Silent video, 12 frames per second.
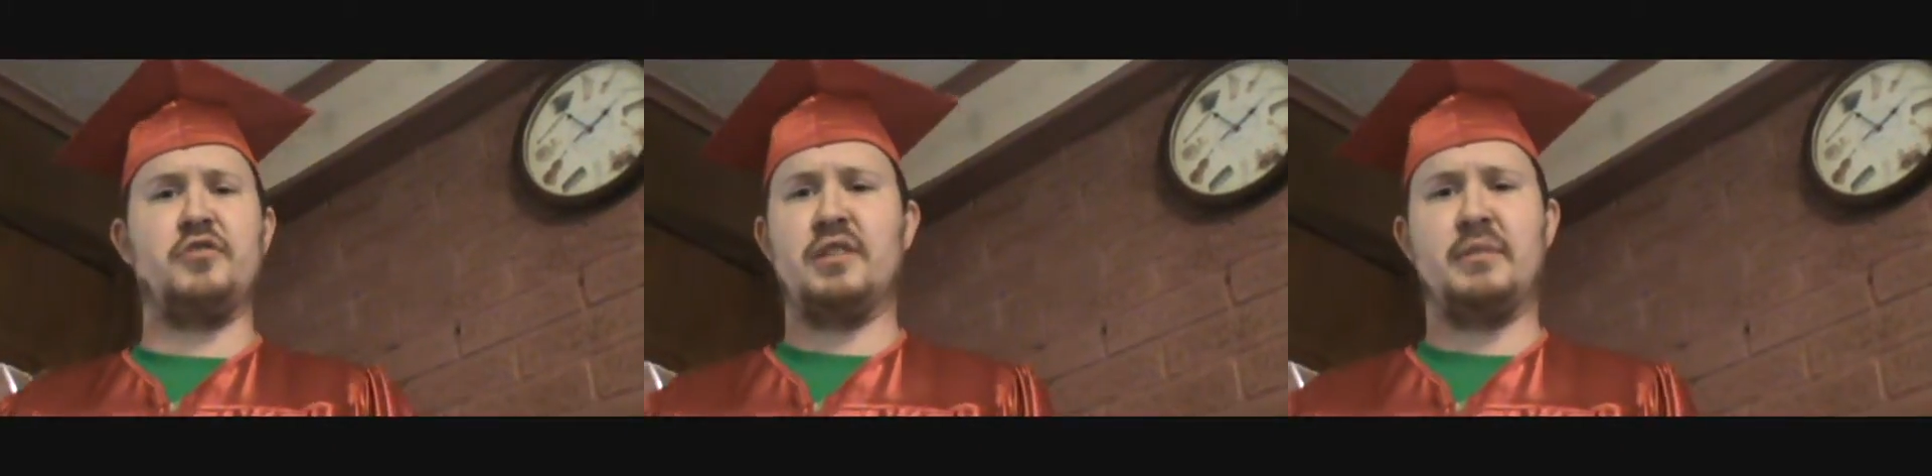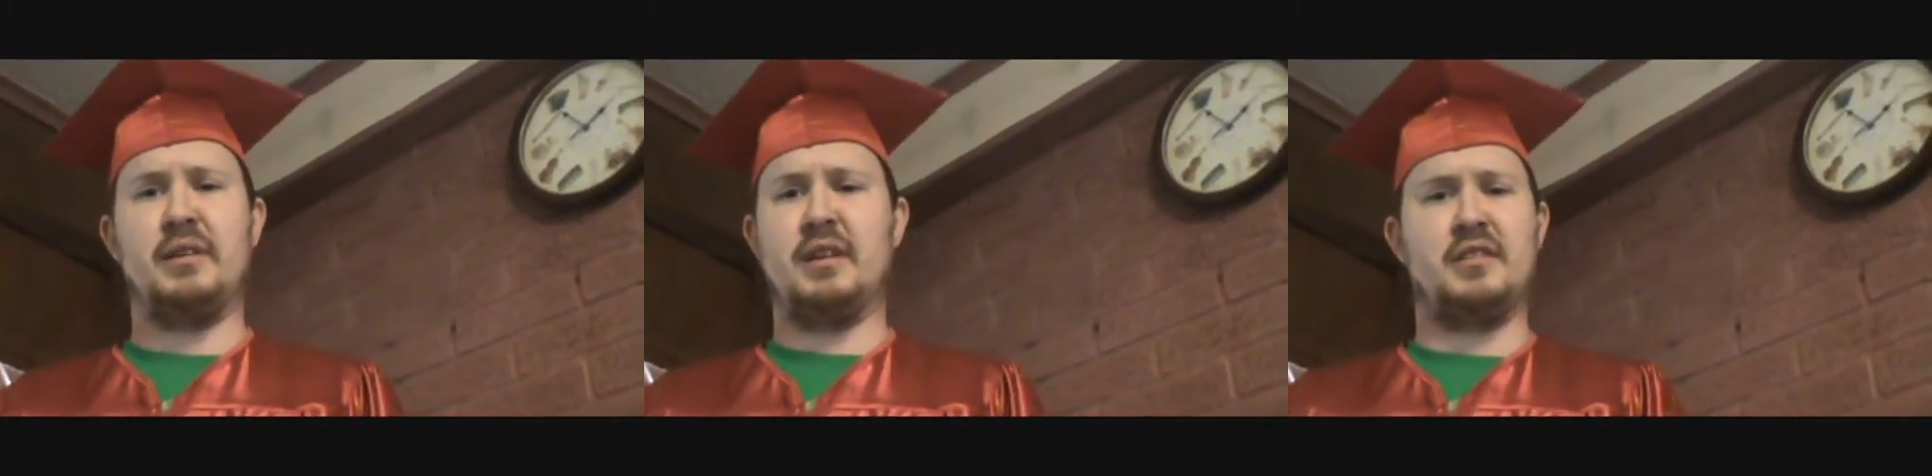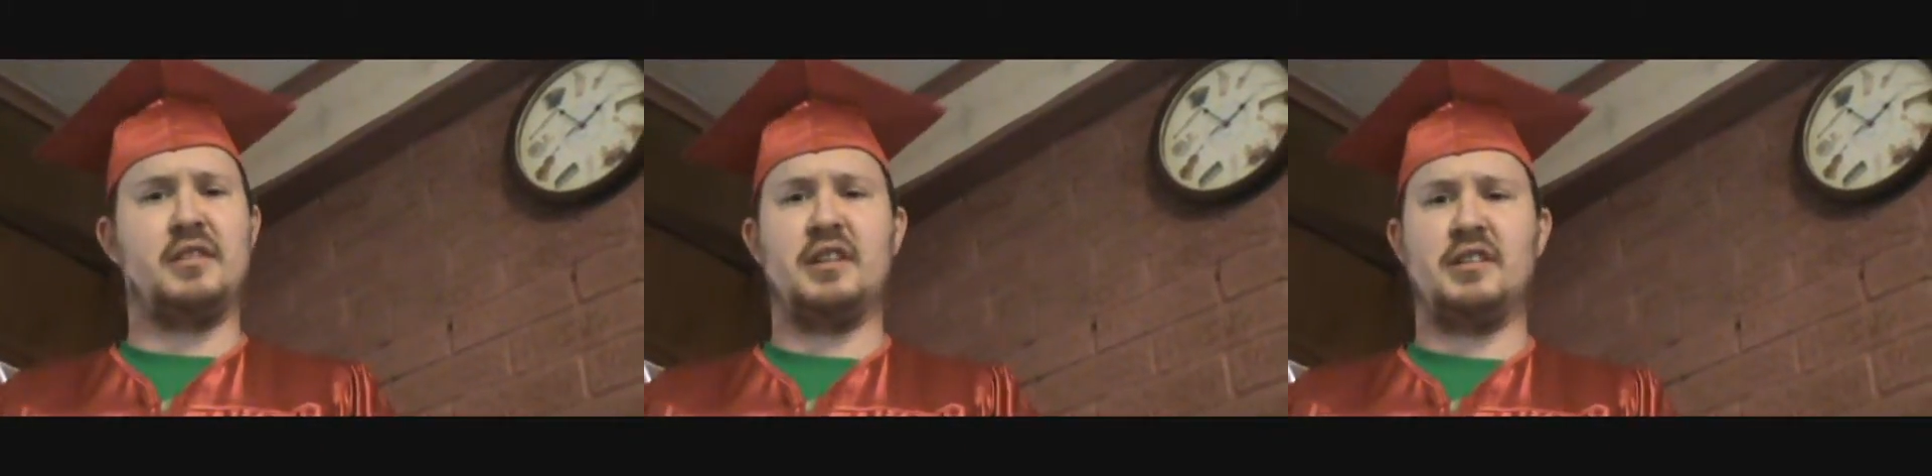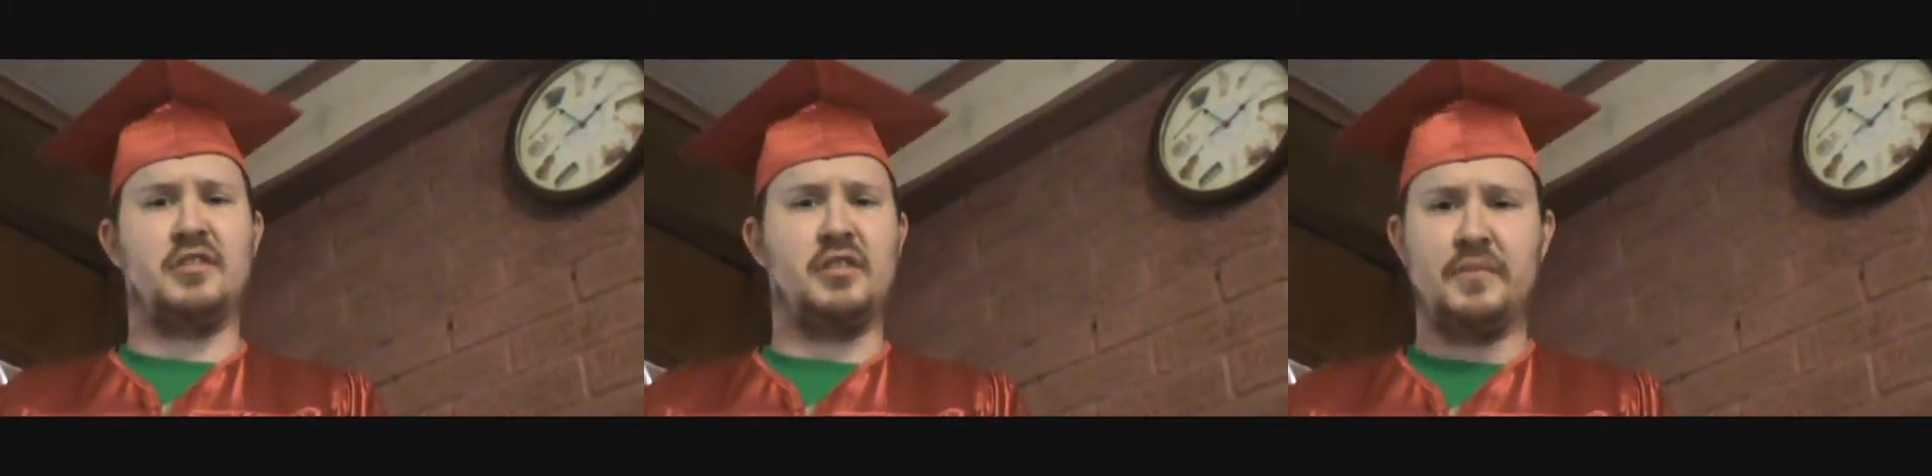You don't need me to
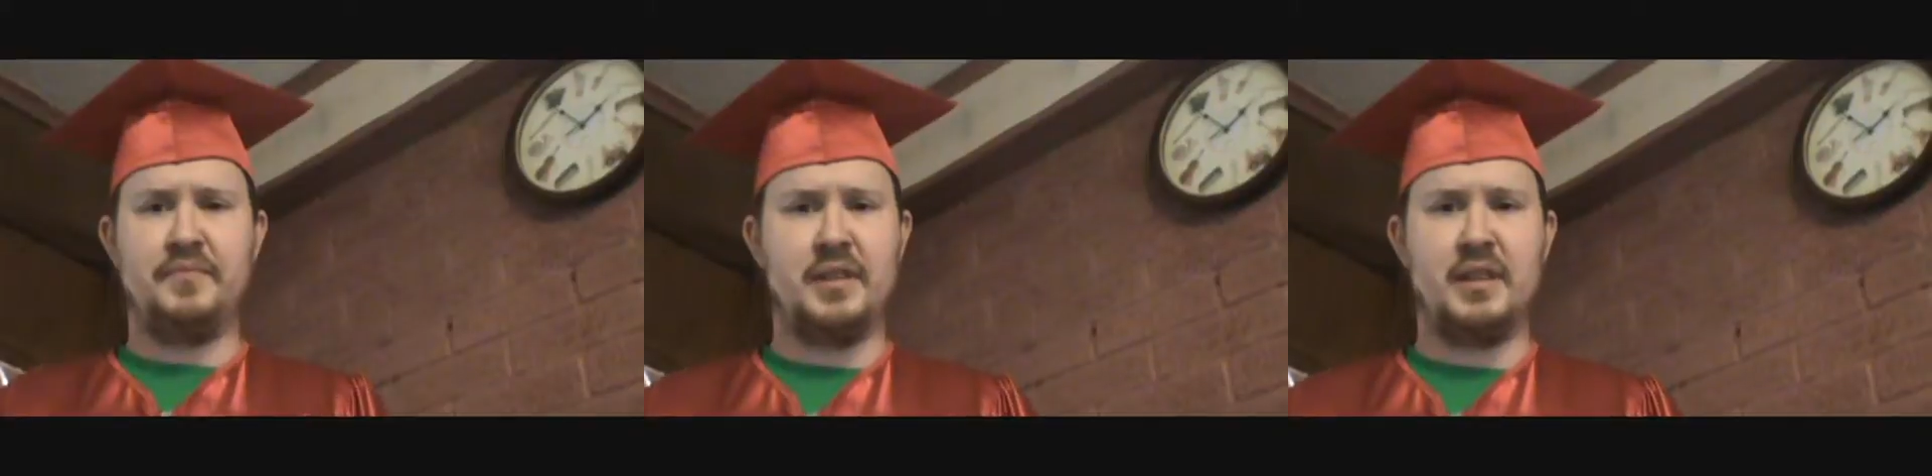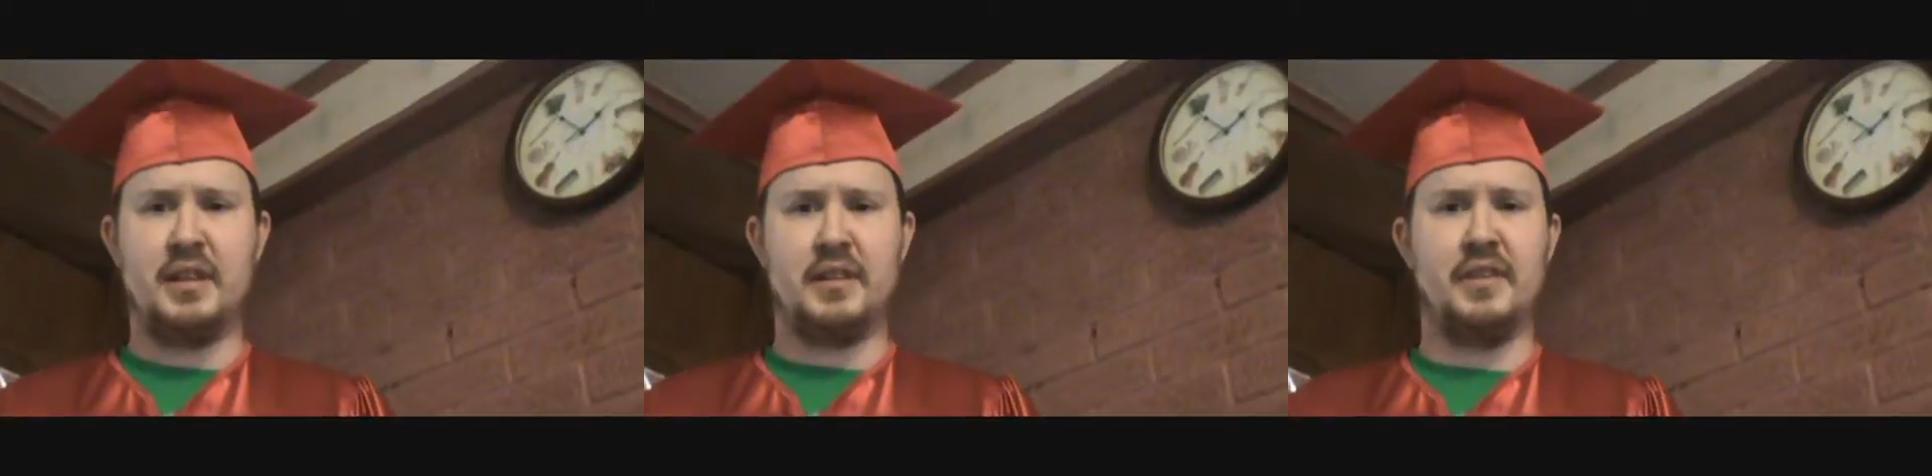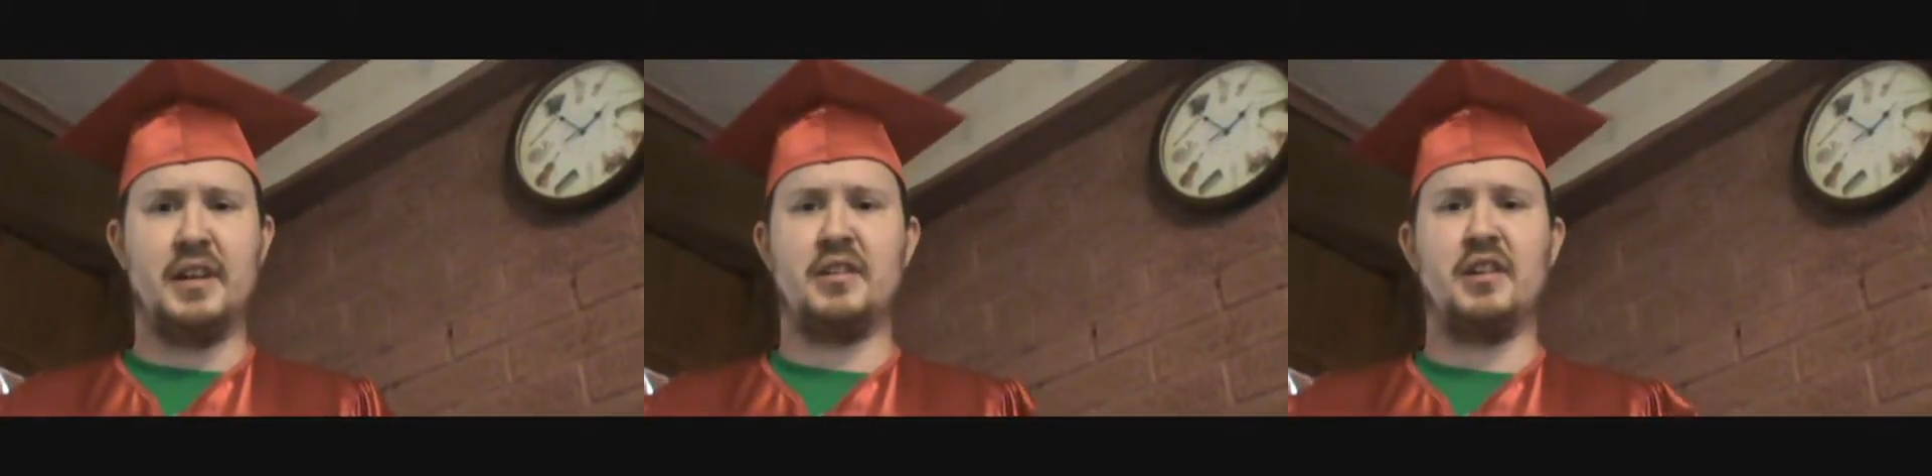teach you. Because if I